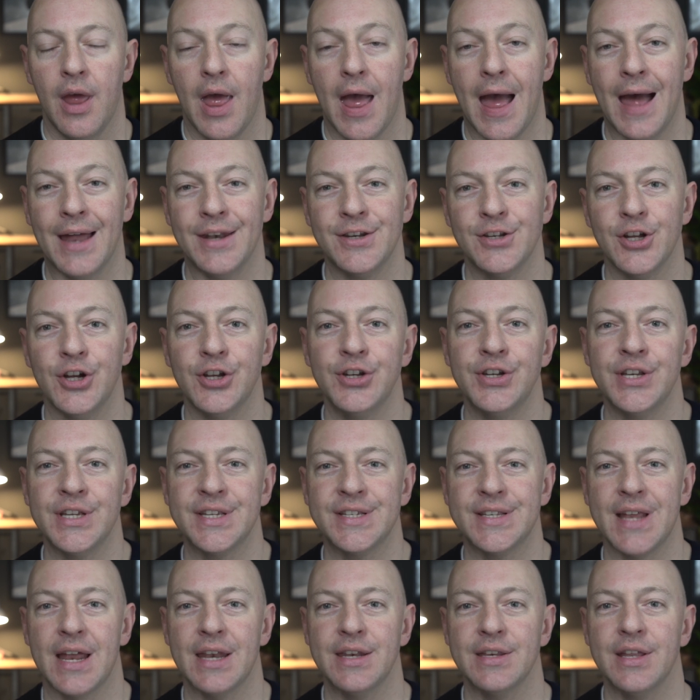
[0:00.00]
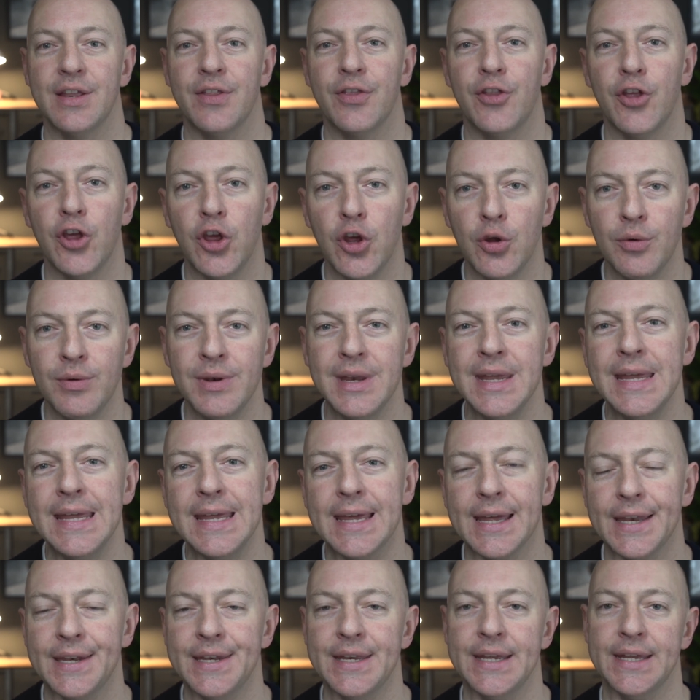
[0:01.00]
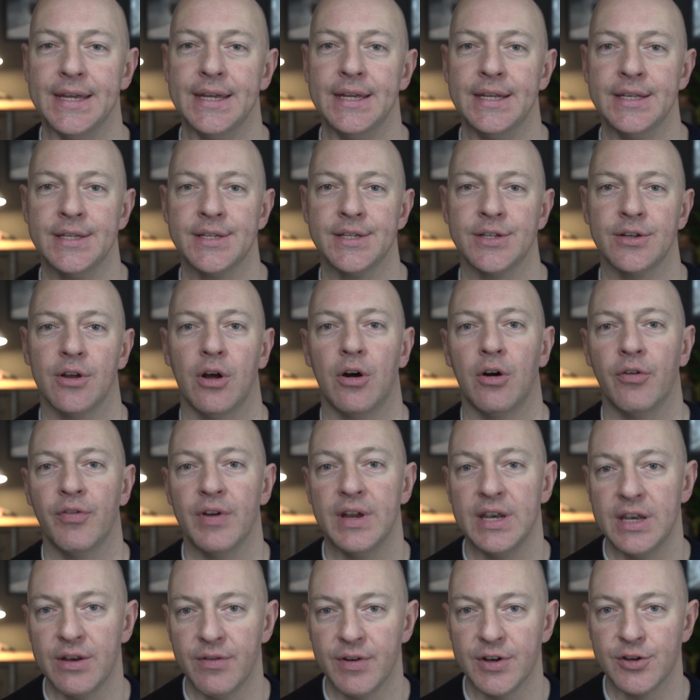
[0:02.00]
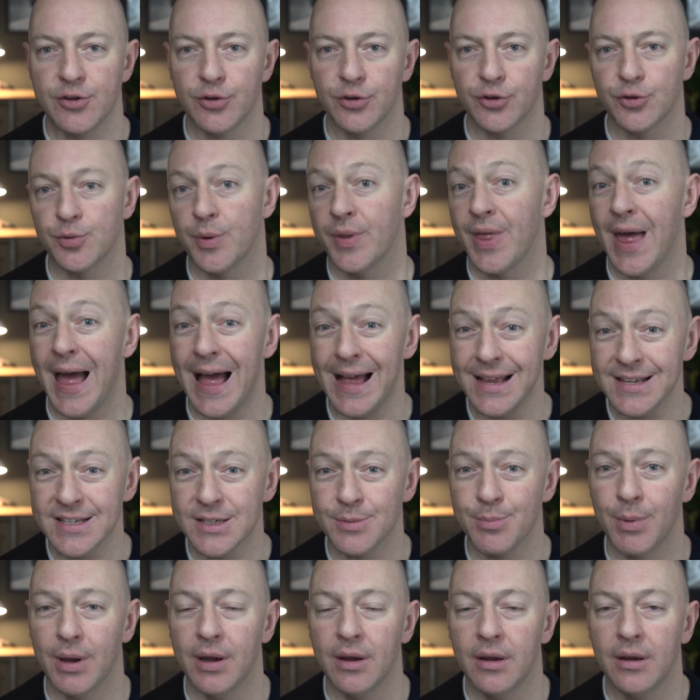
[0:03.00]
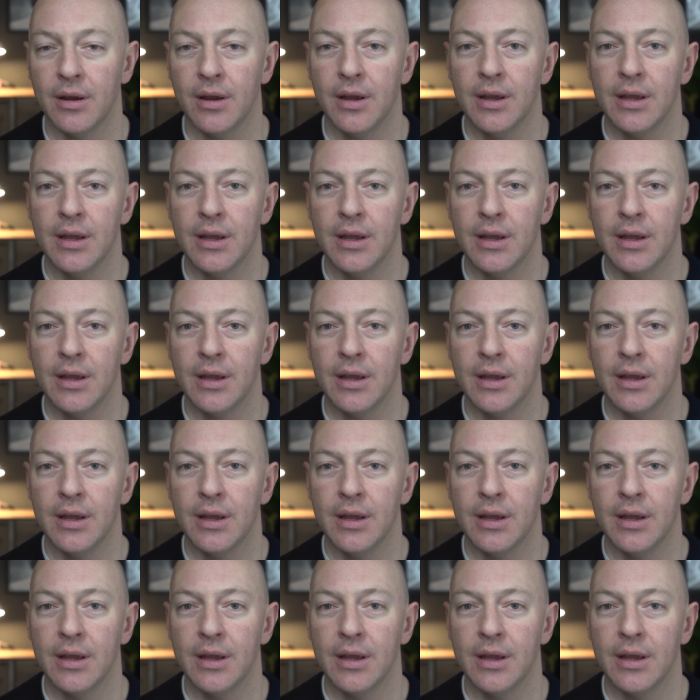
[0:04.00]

and understanding the unique needs of individuals with asthma